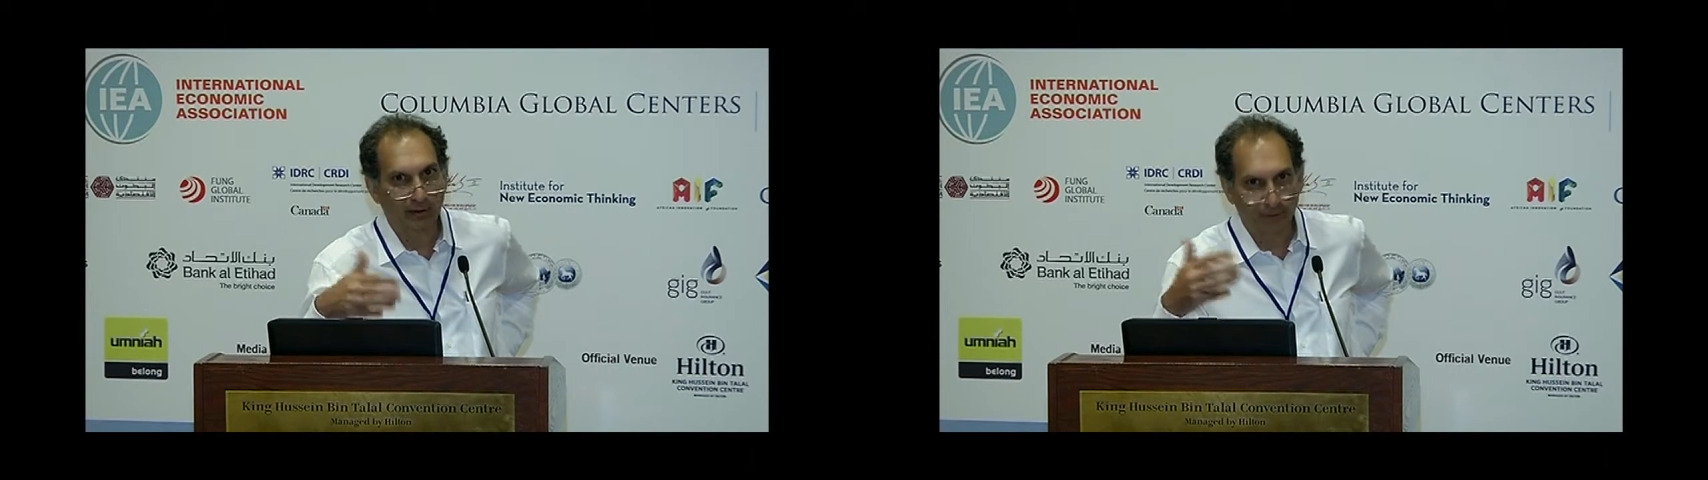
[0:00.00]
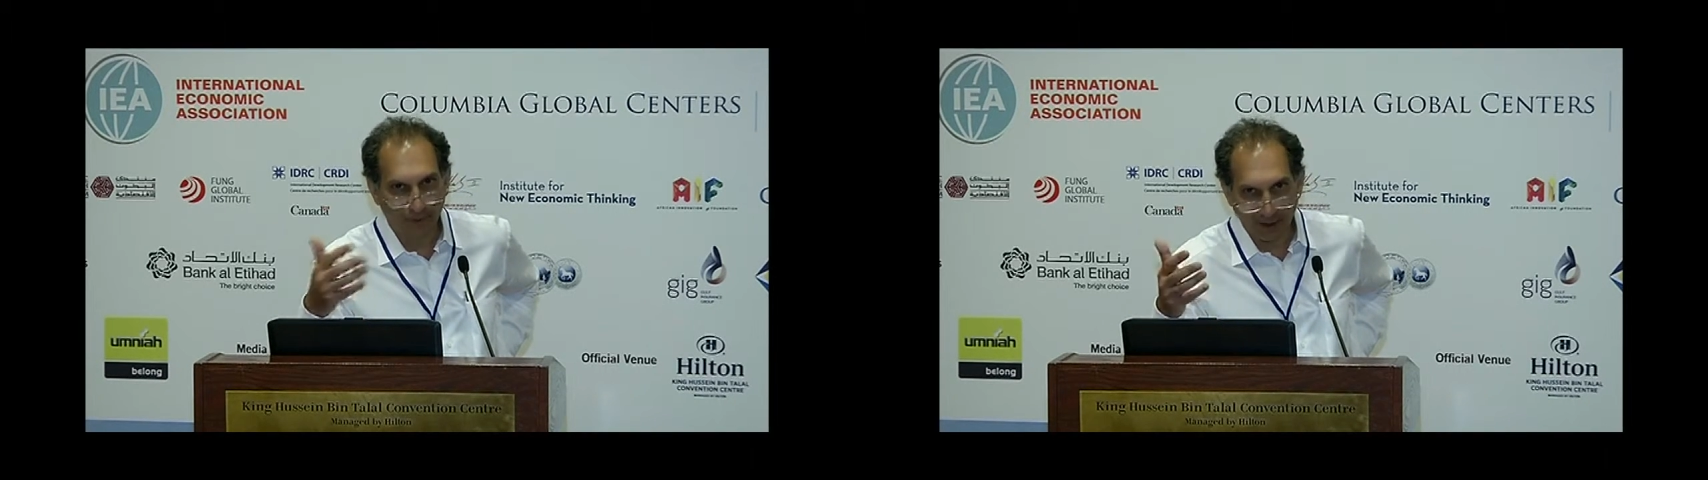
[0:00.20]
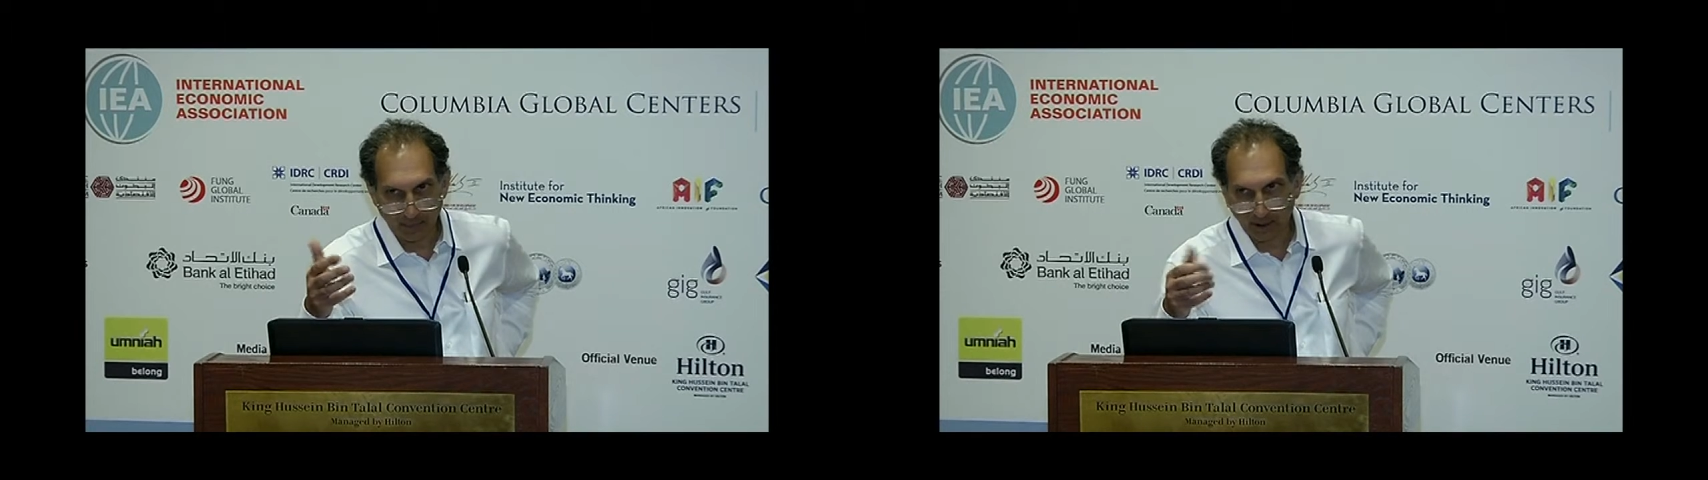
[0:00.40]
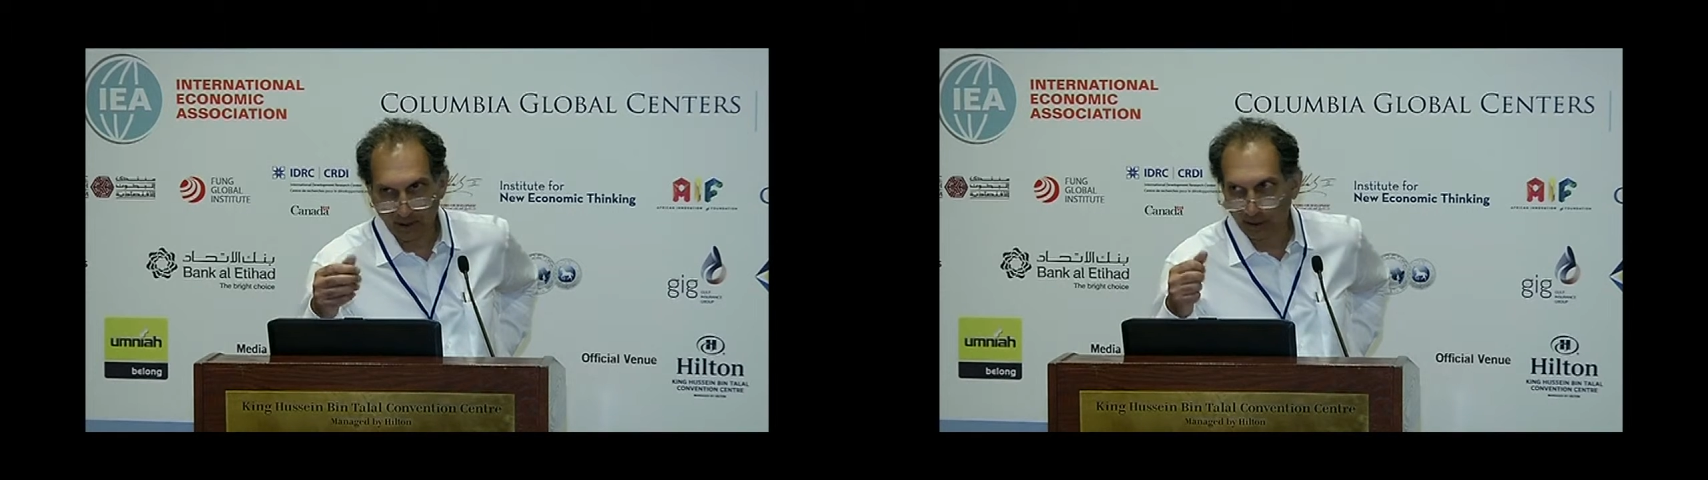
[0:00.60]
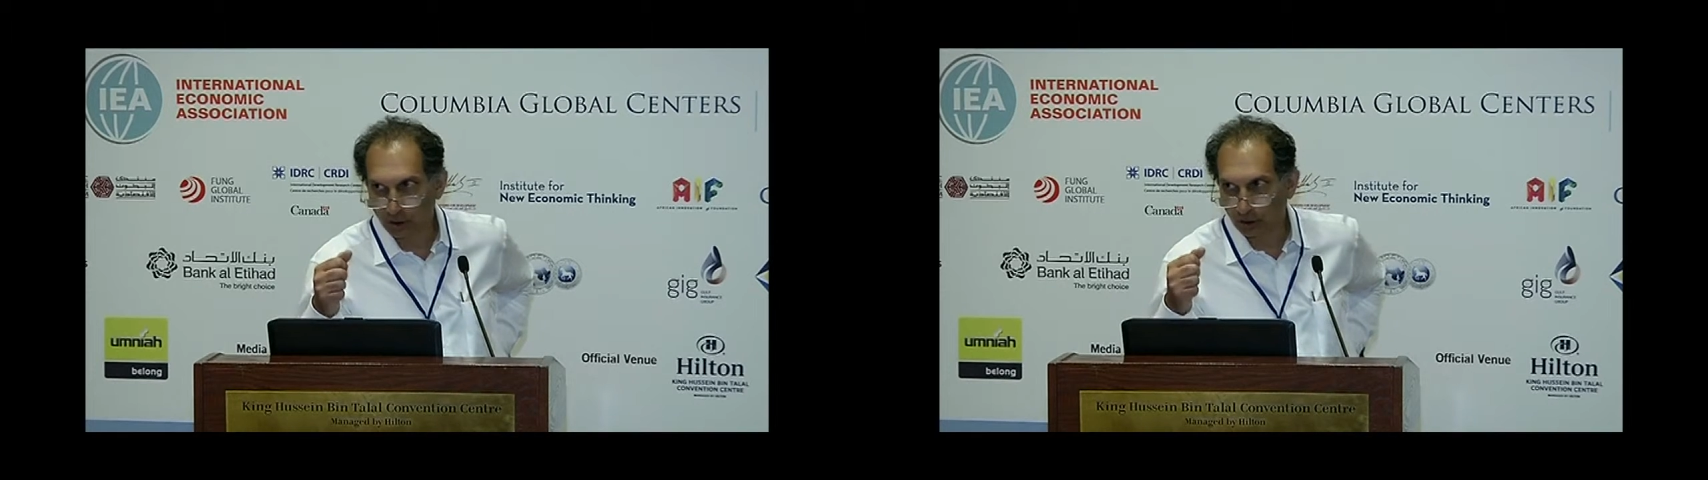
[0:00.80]
and
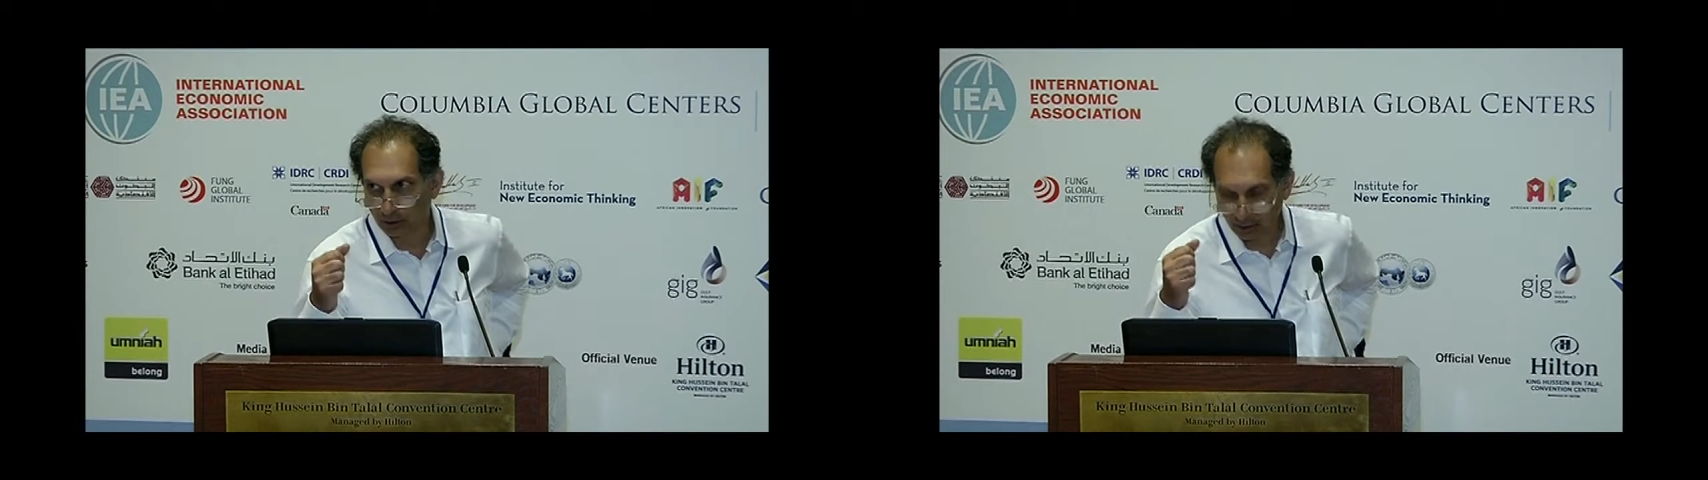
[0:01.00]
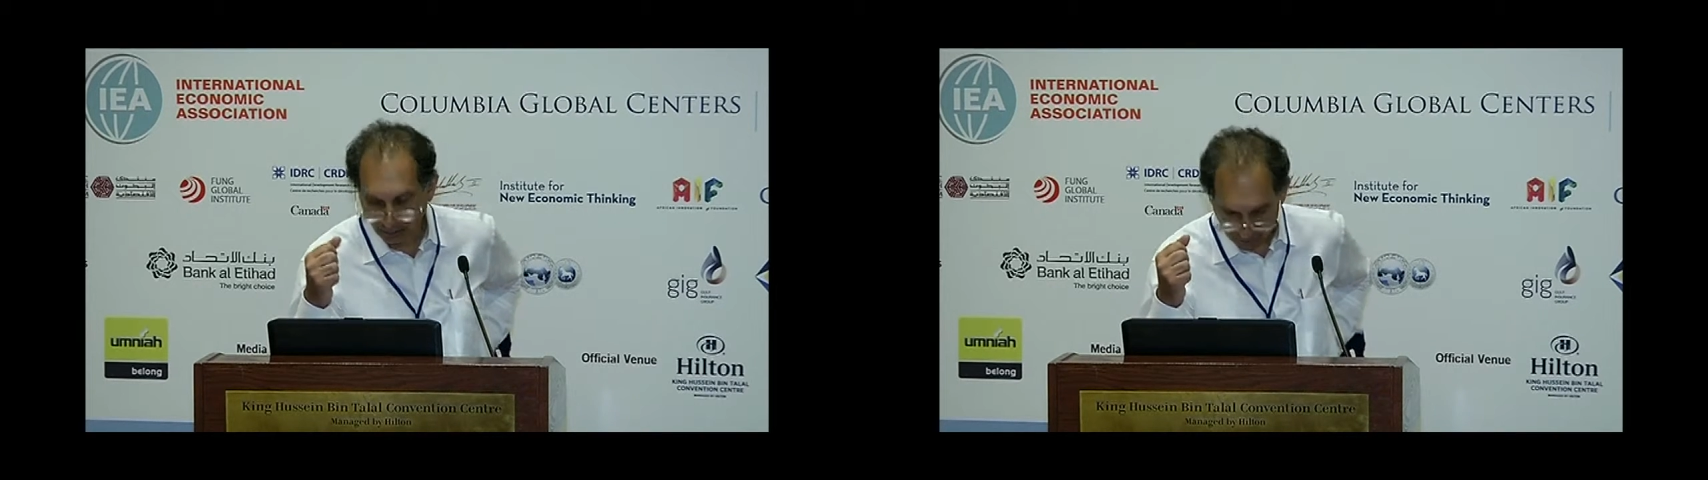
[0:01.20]
fragmentation.